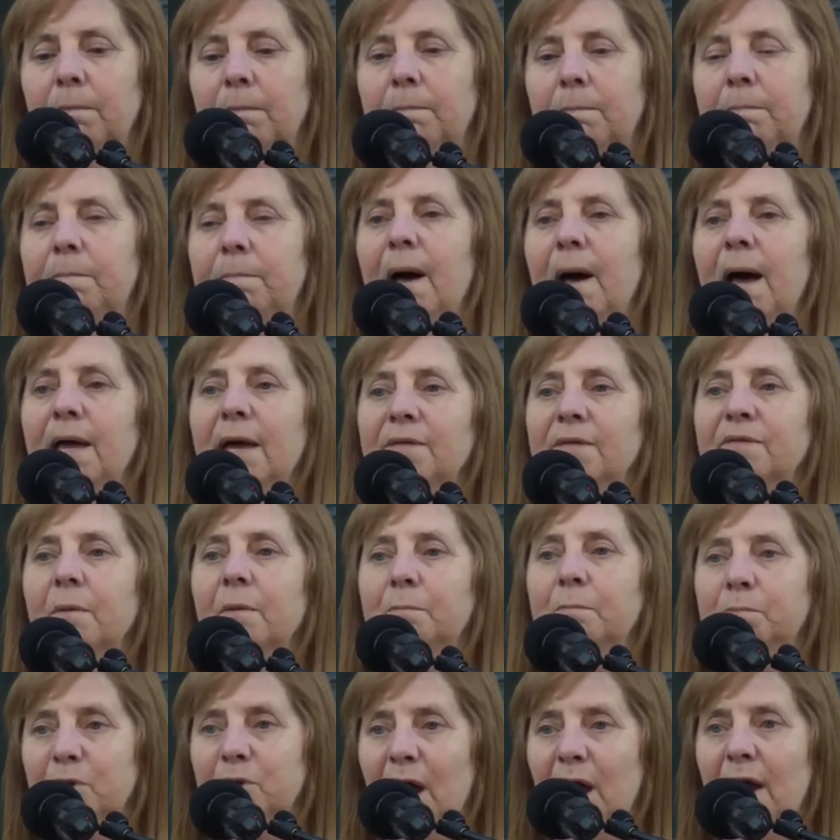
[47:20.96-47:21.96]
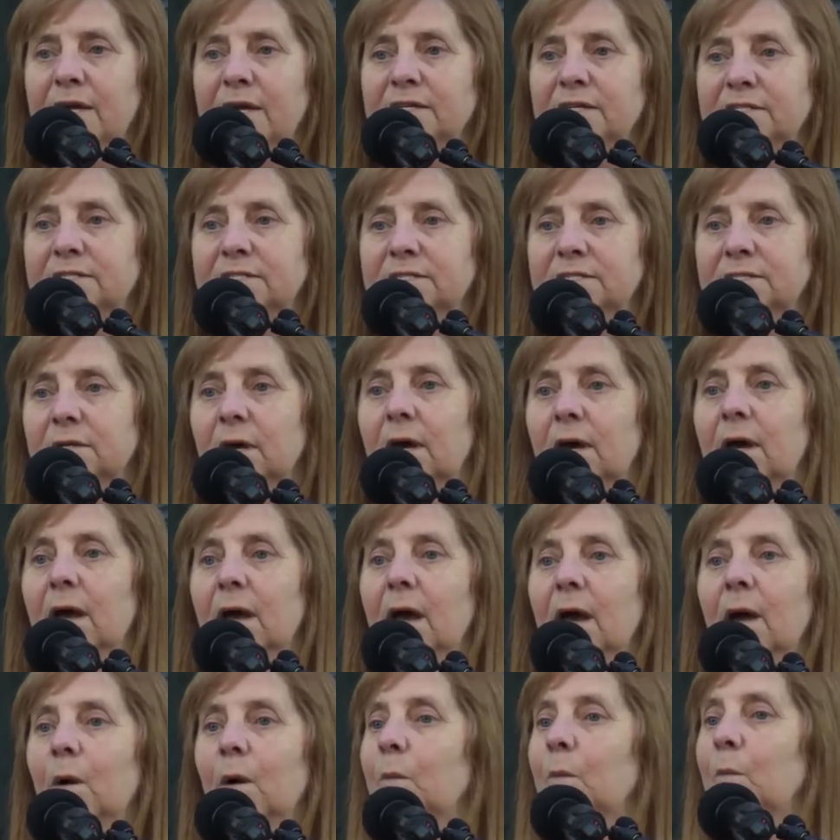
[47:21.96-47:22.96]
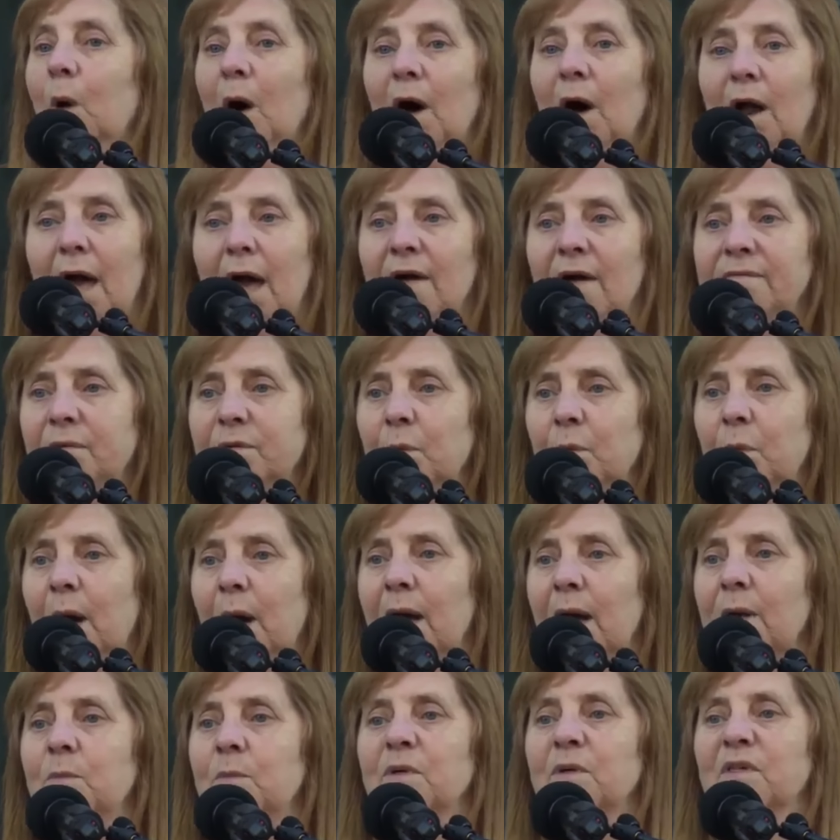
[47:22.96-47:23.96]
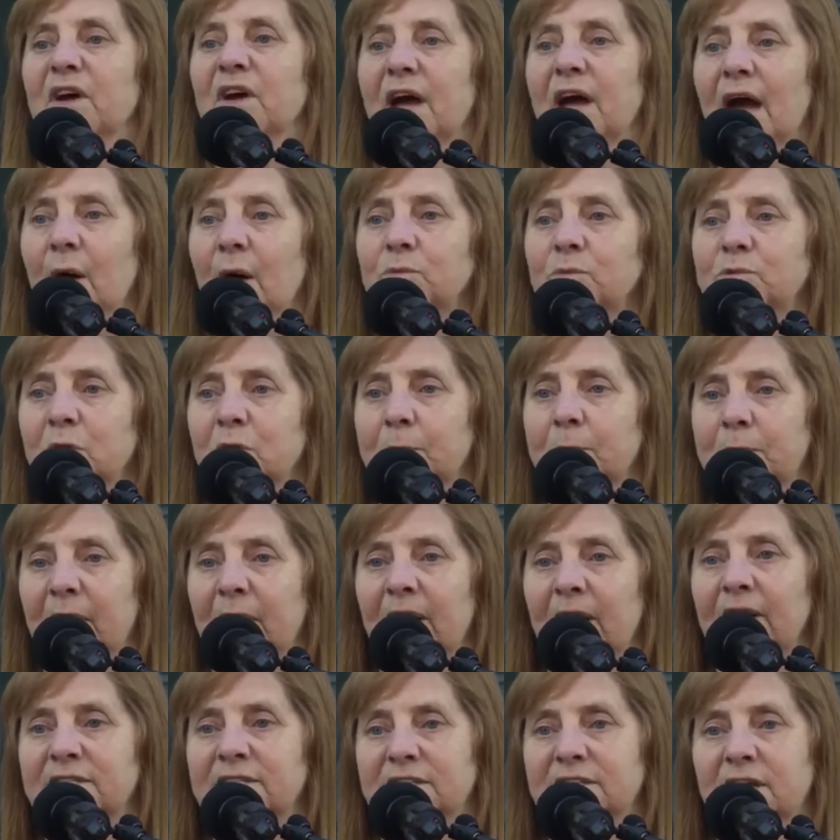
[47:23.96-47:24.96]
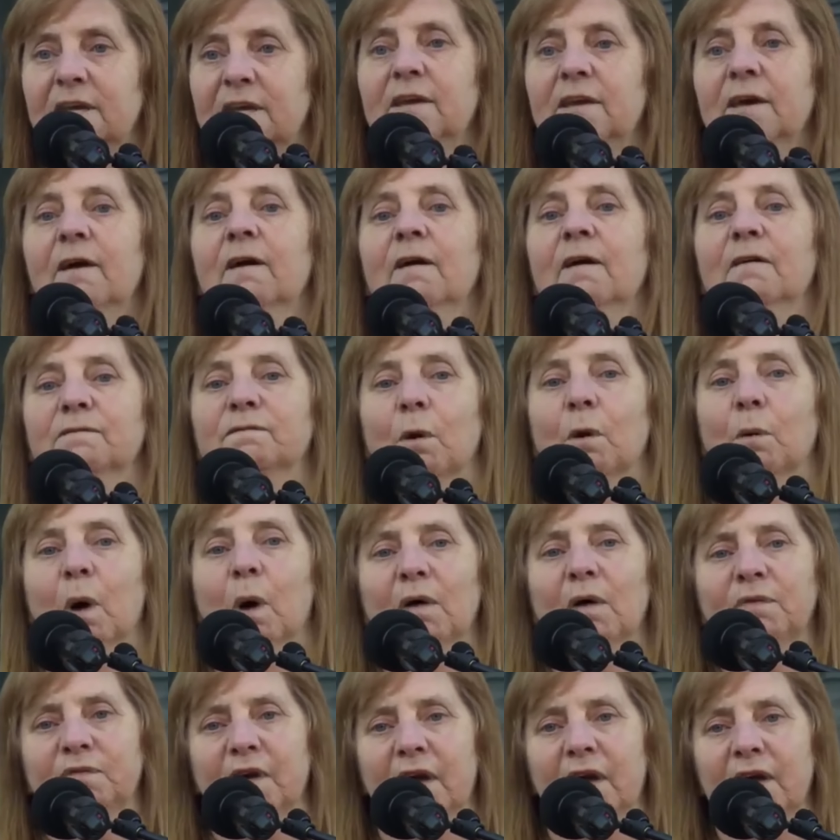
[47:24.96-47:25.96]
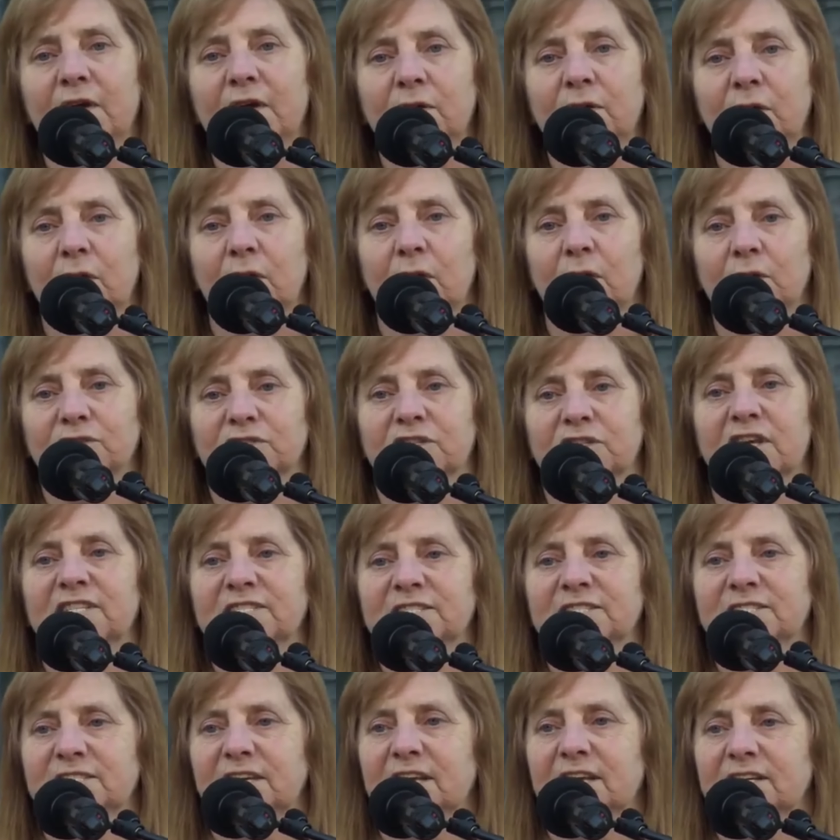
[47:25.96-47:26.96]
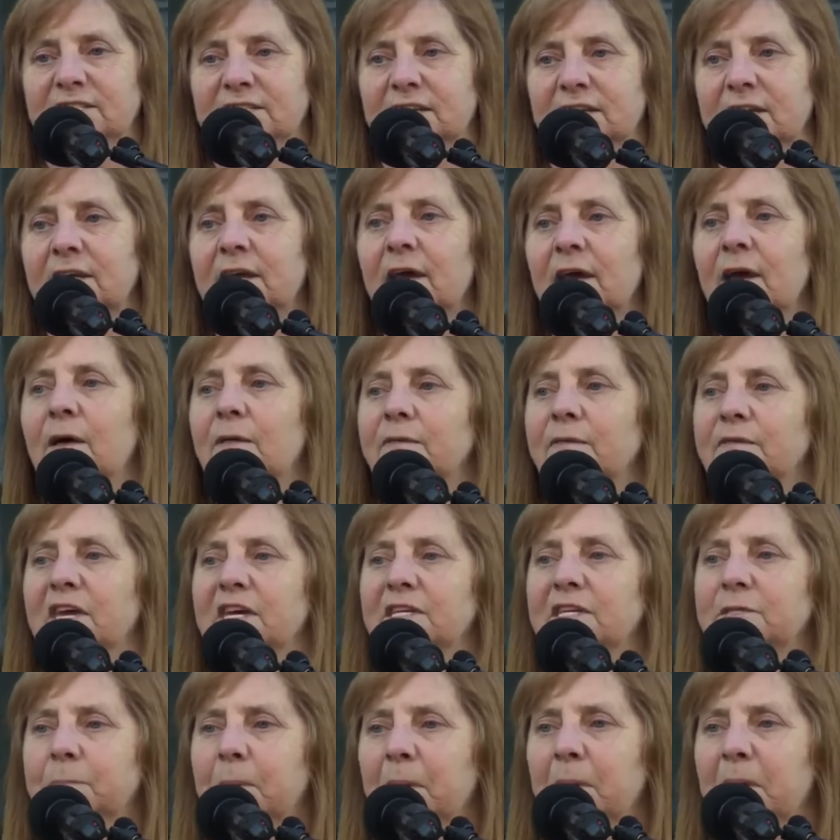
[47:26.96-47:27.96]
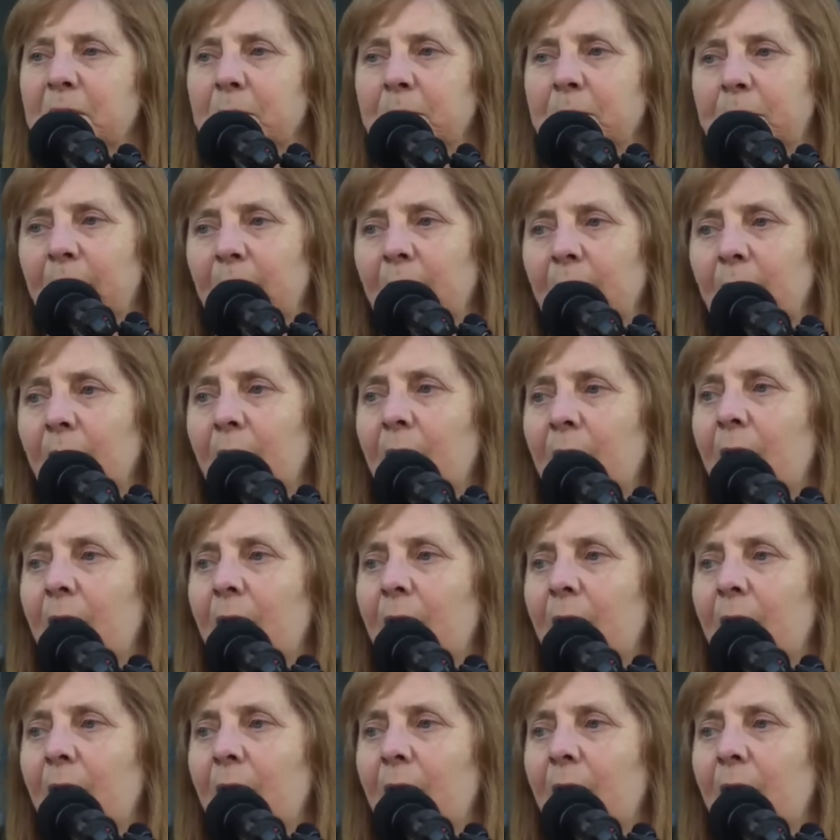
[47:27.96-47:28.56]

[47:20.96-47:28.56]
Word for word: pay the price, whatever way, with accountability for what they caused this city, these people,